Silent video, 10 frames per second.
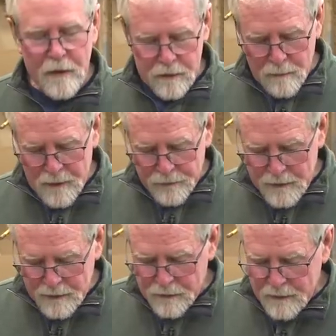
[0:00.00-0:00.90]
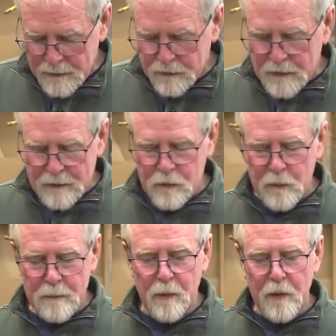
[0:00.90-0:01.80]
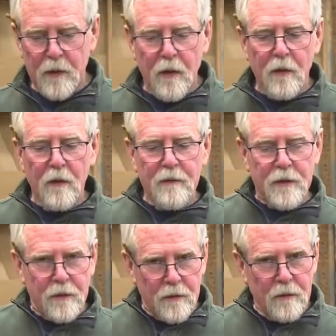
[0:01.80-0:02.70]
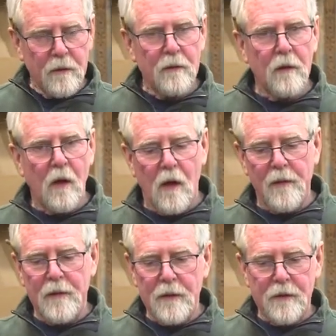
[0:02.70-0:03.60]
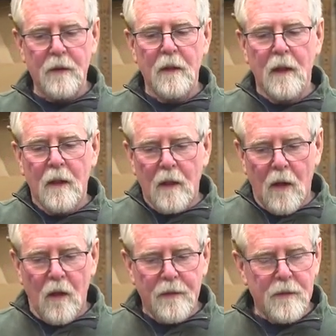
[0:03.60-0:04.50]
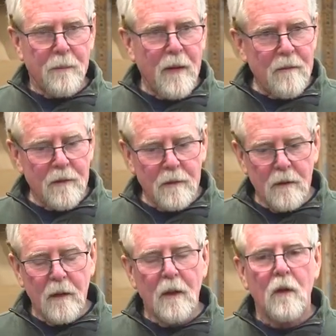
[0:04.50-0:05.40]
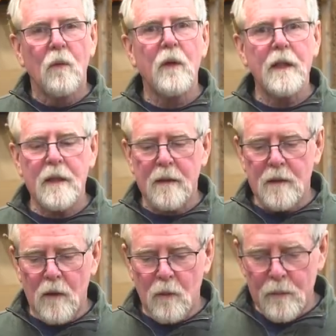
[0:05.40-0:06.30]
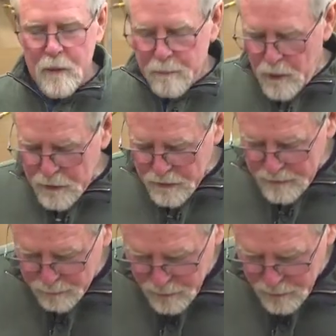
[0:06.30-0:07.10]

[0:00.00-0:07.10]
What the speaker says: tricks about this is since we put a curvature on this bevel, when we put